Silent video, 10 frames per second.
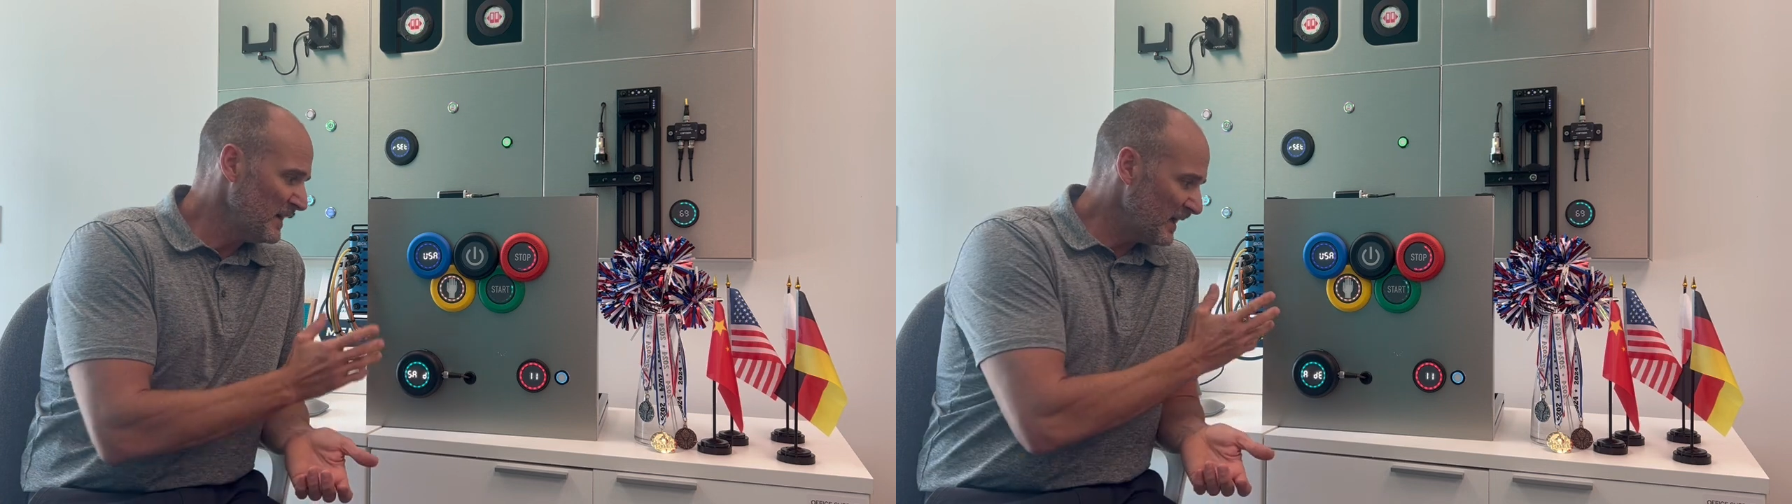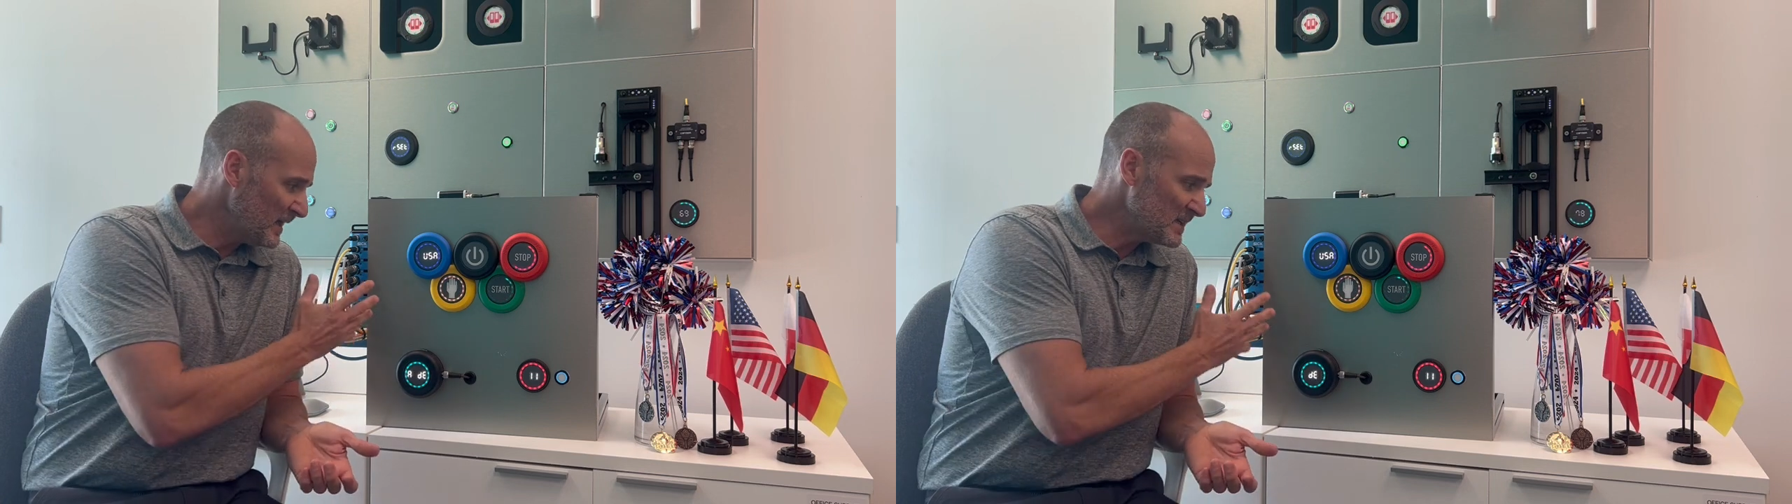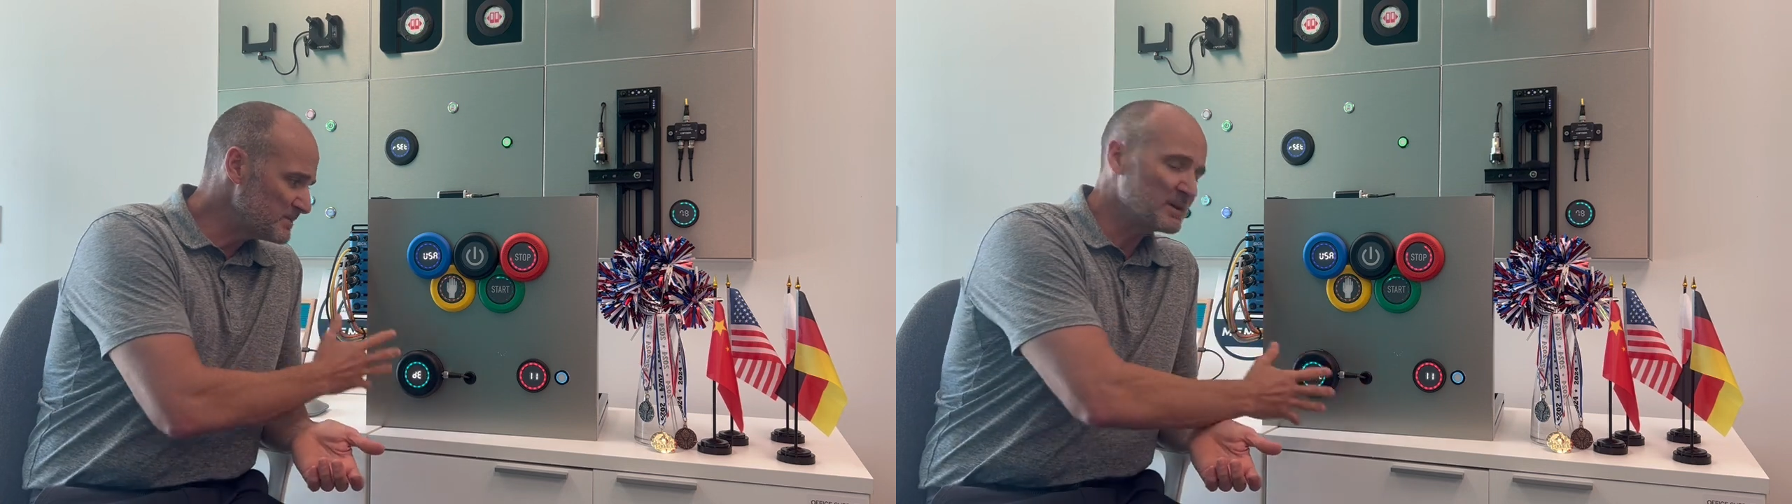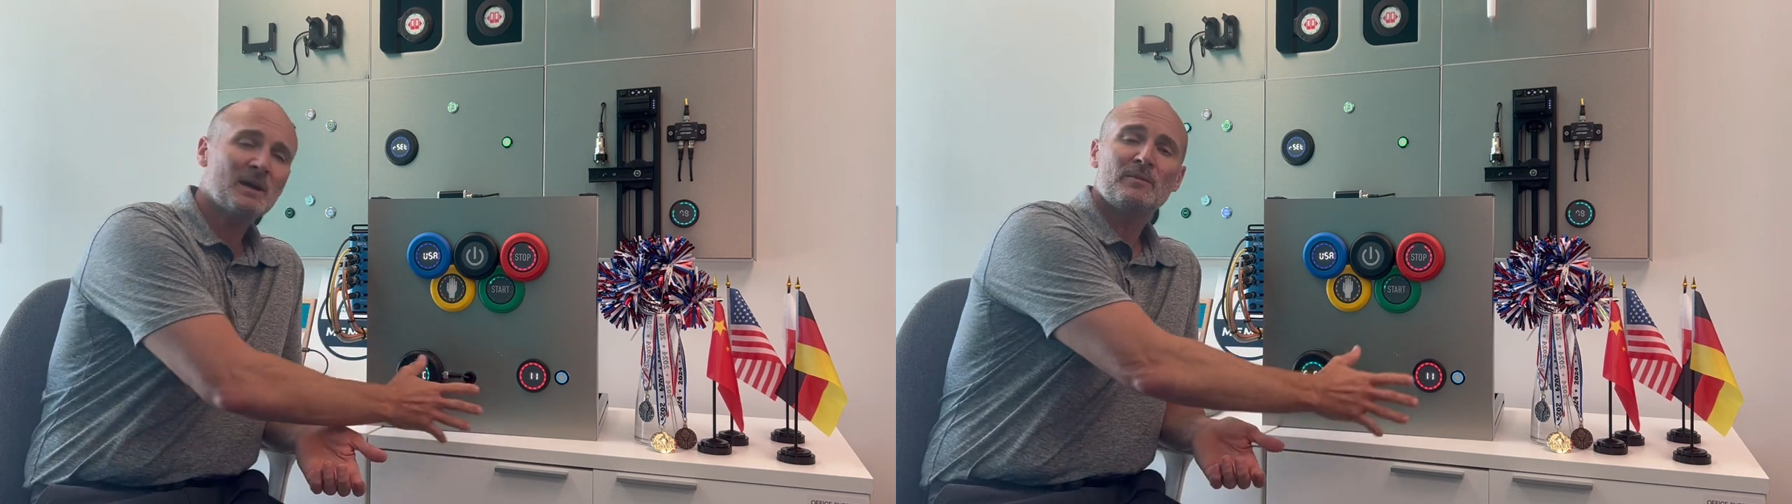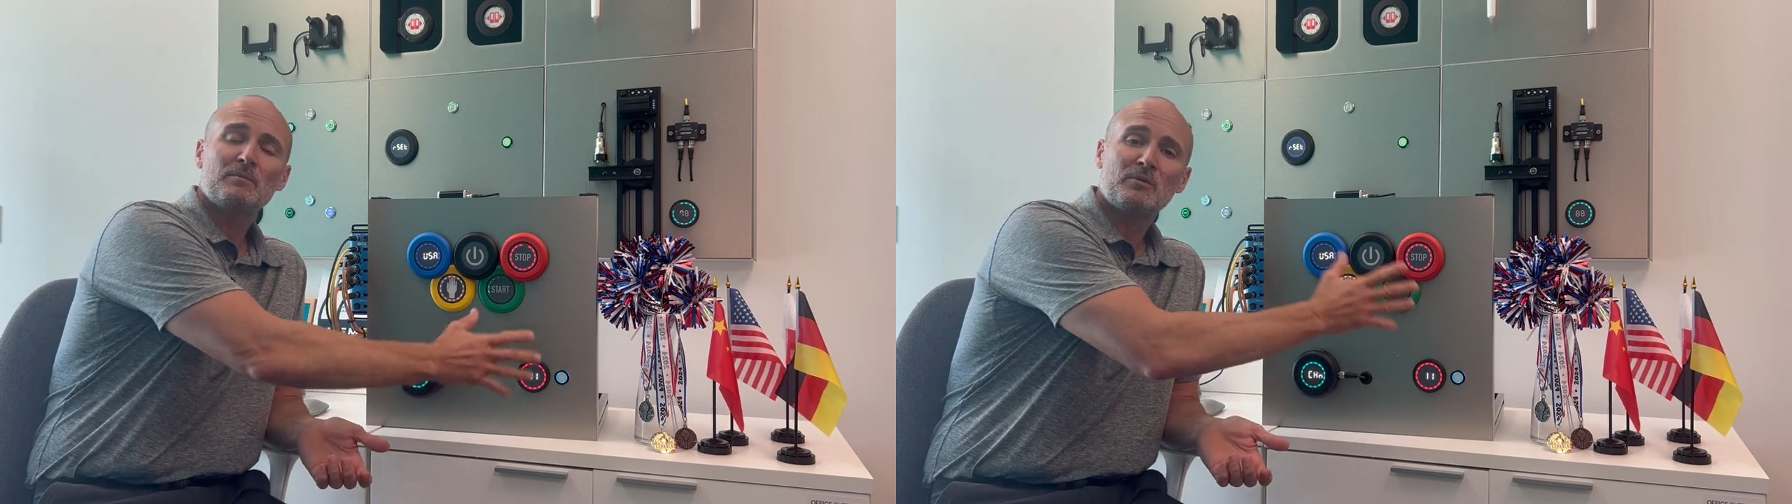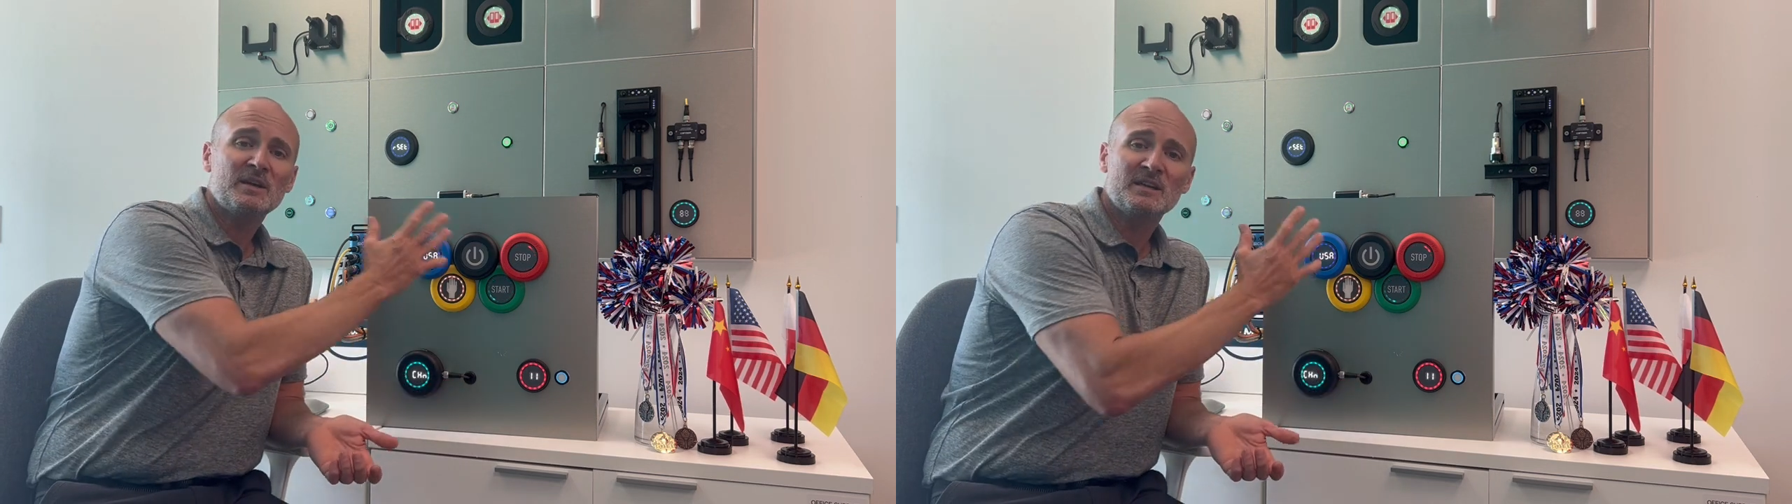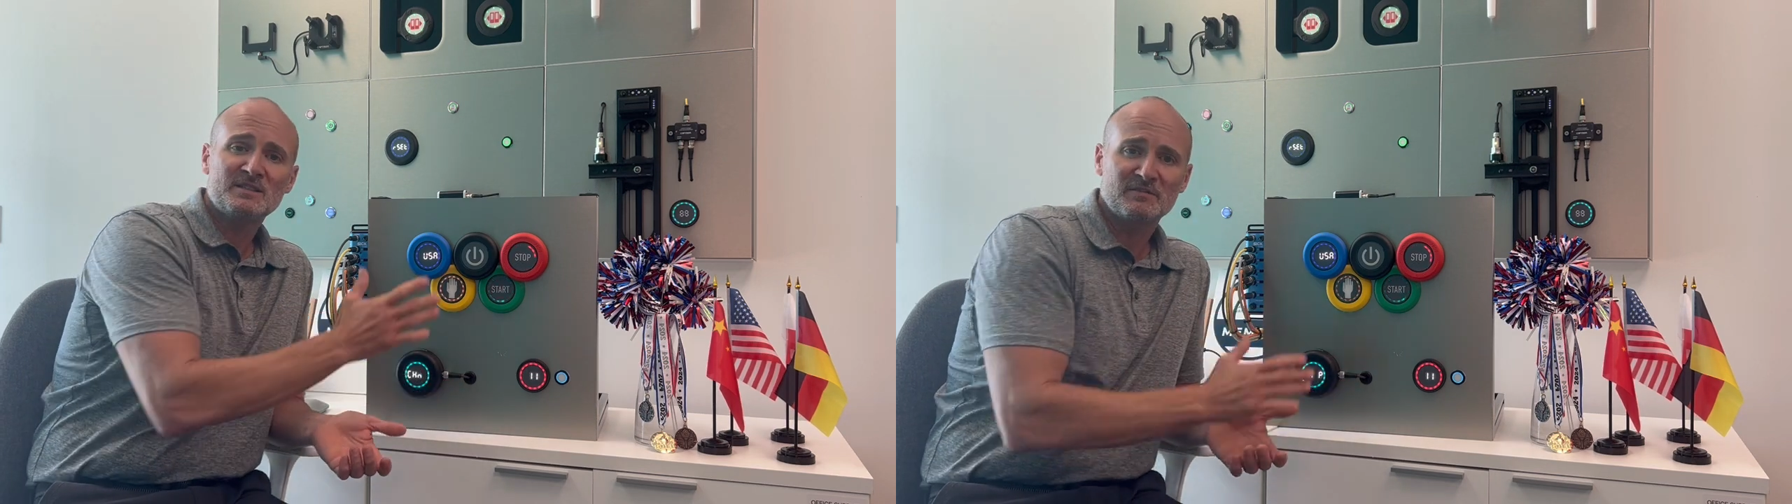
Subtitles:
it has become the brains of